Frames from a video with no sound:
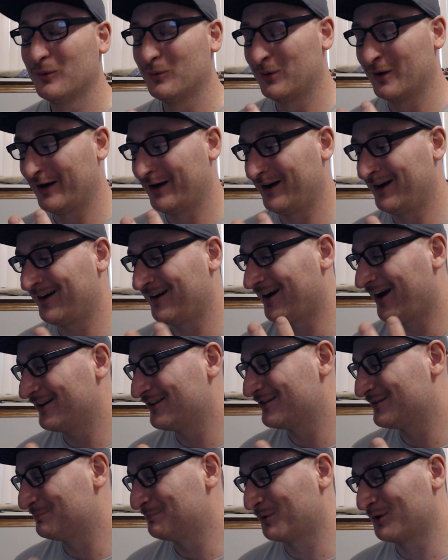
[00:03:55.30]
where I
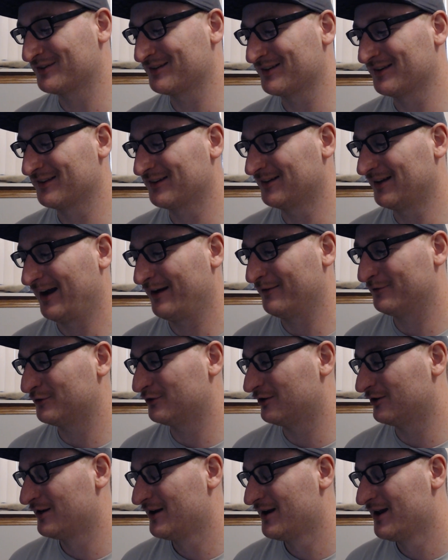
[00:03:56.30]
just burst into
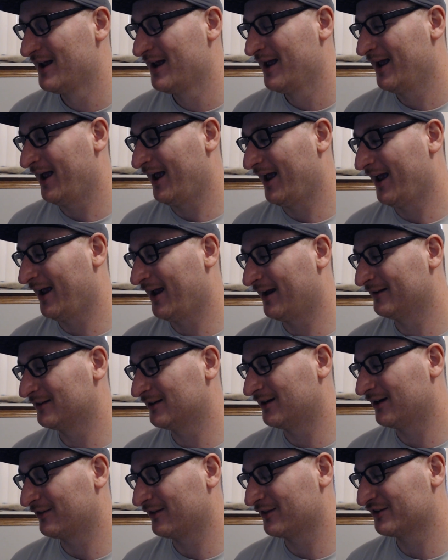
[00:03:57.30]
laughter, and
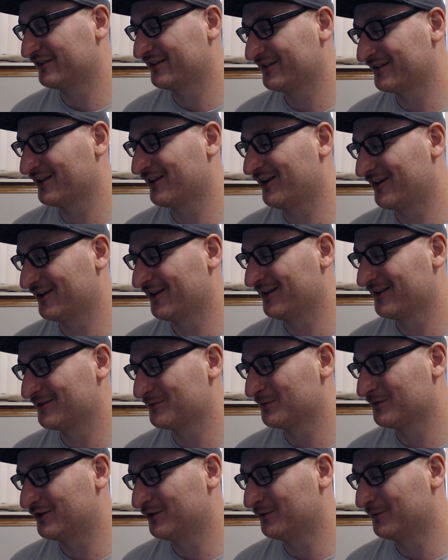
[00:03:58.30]
I think the rest of the audience
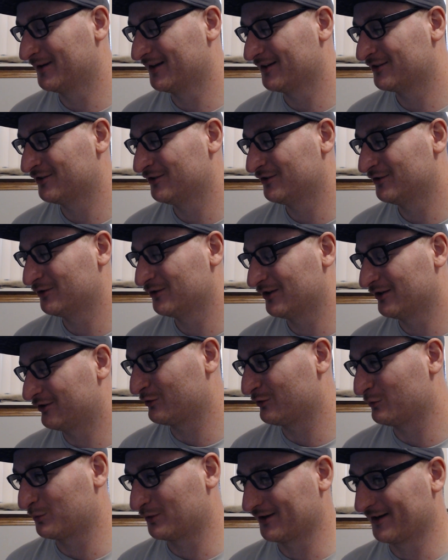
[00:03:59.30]
was doing it too. They
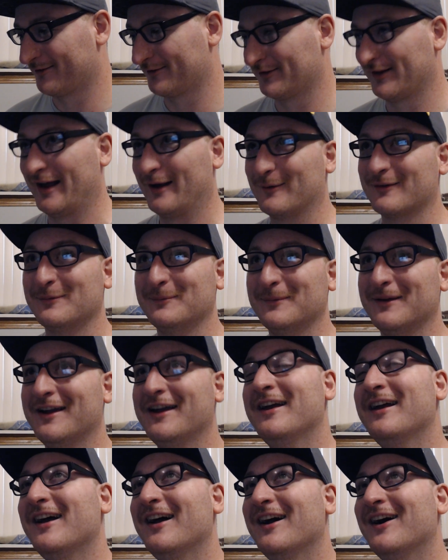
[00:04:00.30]
weren't as loud as
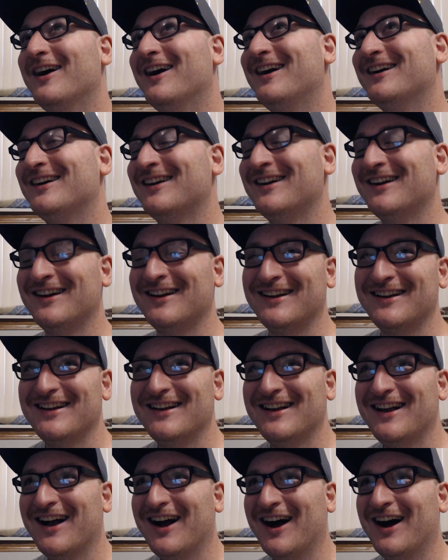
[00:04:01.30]
me.
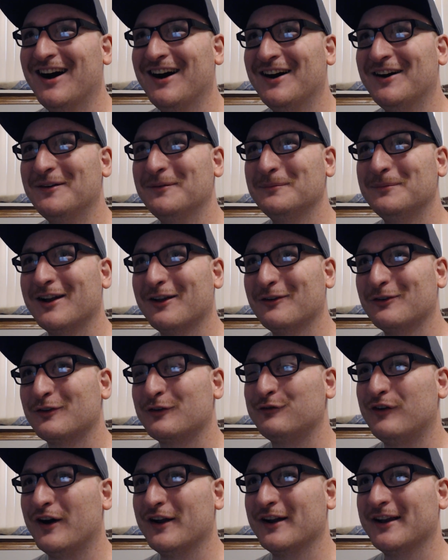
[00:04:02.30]
But it was
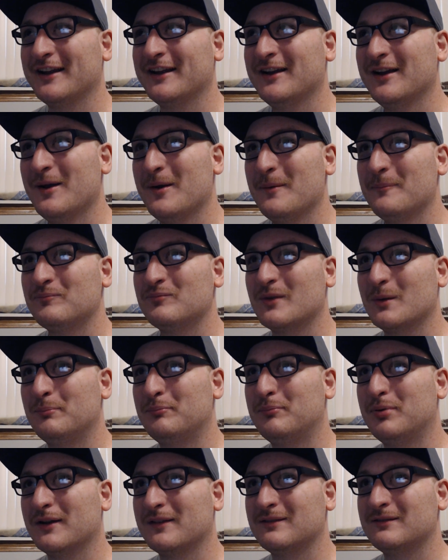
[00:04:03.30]
funny.
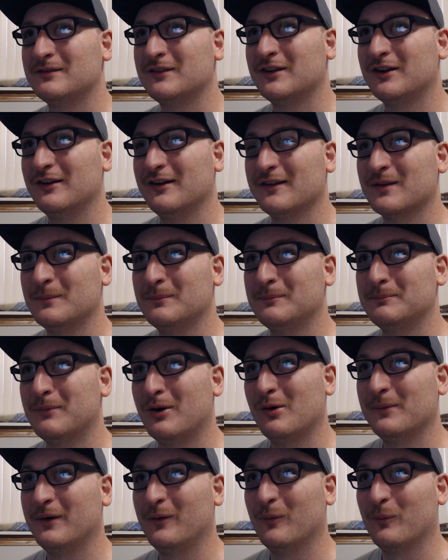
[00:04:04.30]
But there is a
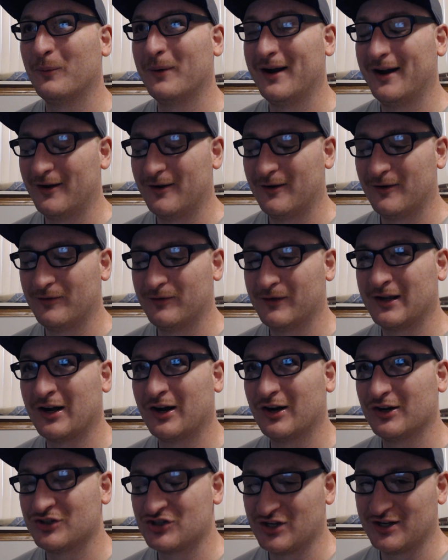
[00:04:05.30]
moment where the
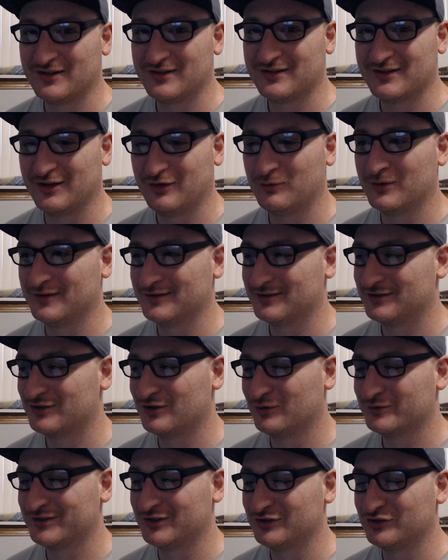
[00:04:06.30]
car chase sequence
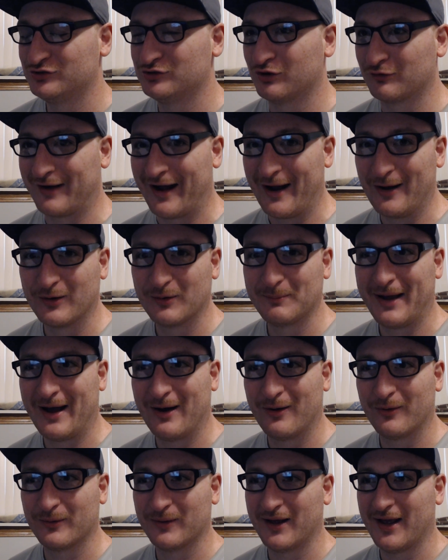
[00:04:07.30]
goes into a
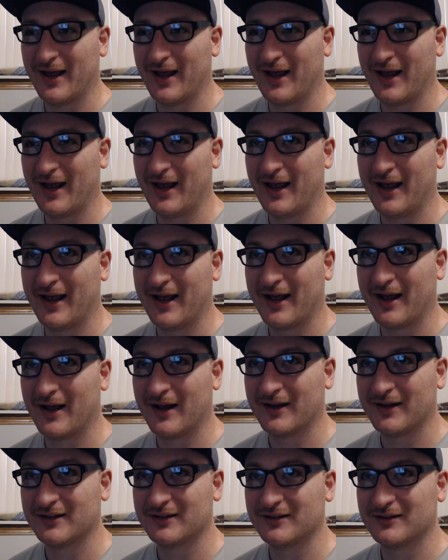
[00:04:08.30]
roundabout,
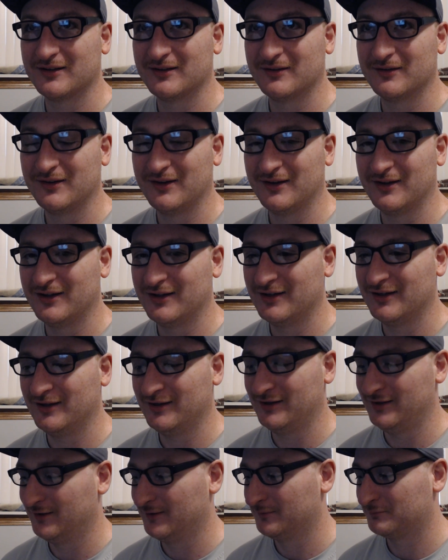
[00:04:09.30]
and
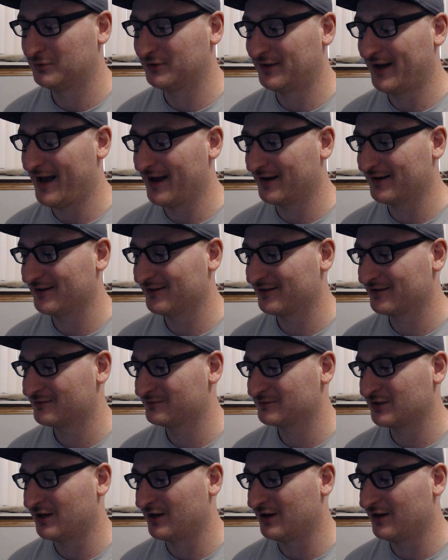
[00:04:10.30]
the protagonist's
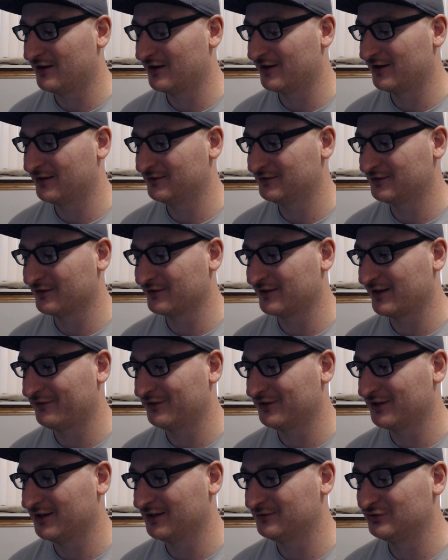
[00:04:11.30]
car doesn't have
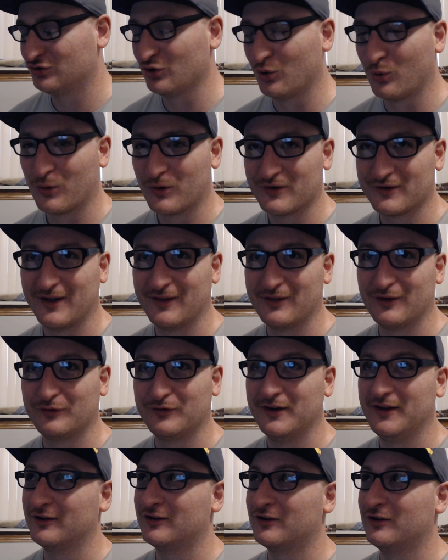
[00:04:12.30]
any doors on their
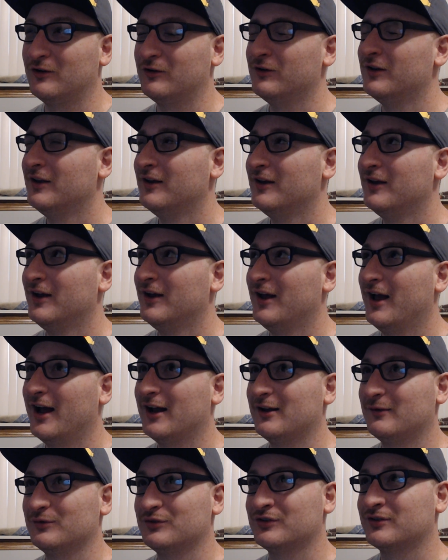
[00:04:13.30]
vehicle.
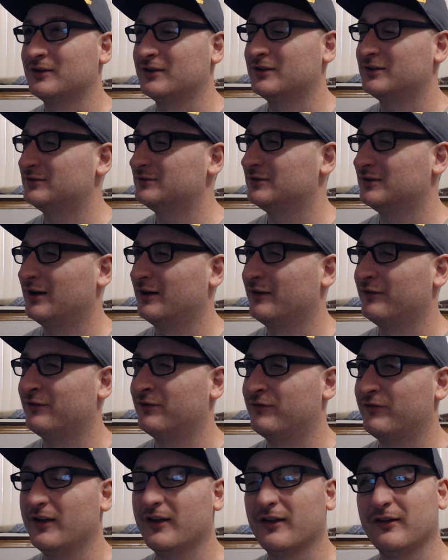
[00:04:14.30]
And I'm just like, I
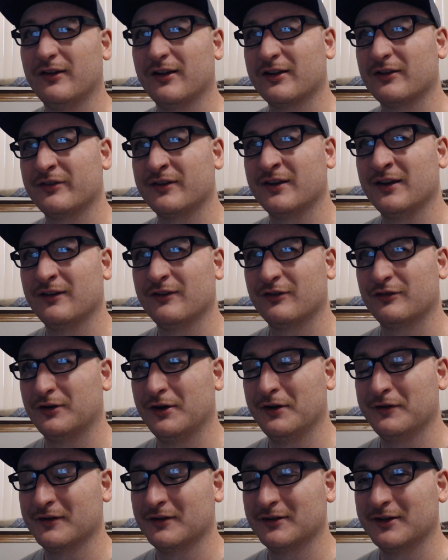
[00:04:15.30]
feel like I've seen this
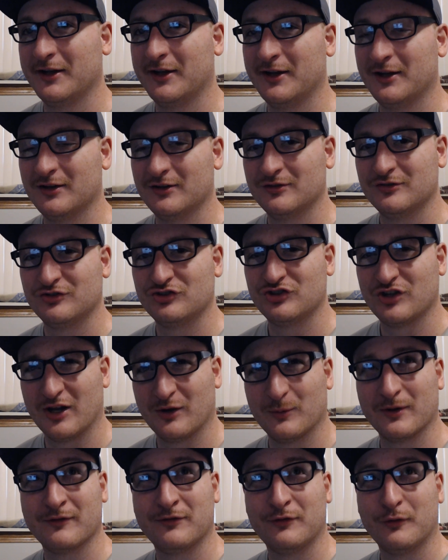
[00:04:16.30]
recently. John
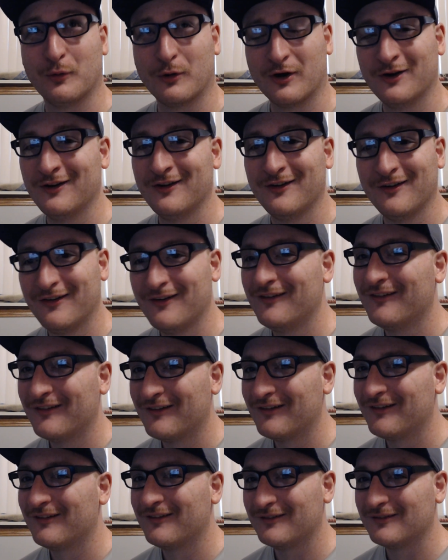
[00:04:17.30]
Wick 4?
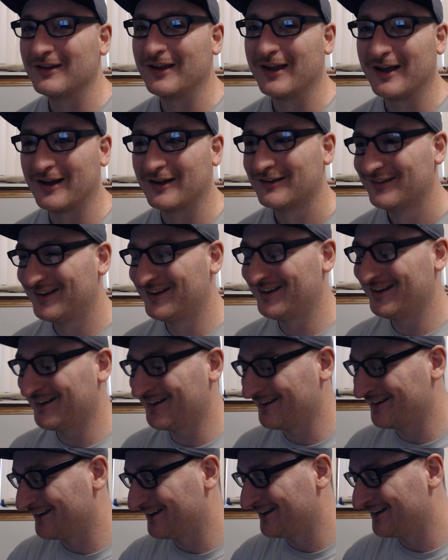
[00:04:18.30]
Yeah.
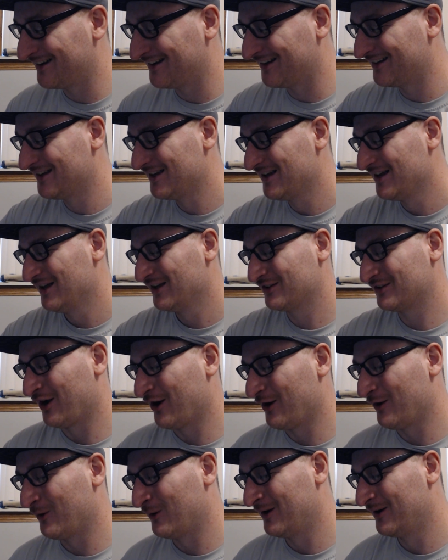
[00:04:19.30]

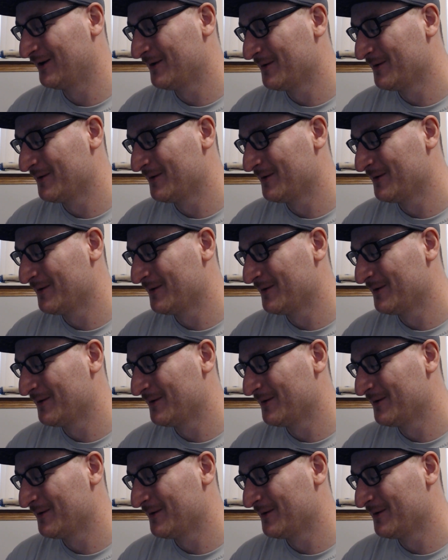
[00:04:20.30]
So,